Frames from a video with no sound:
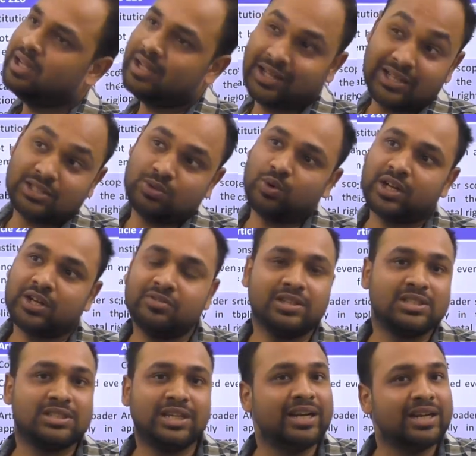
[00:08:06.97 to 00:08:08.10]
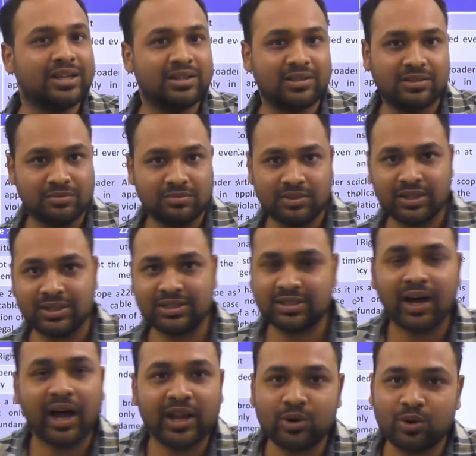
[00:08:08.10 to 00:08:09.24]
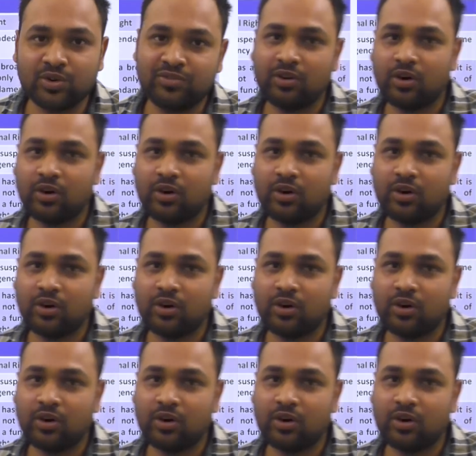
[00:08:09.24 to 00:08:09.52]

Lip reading: is whatever state it's a high court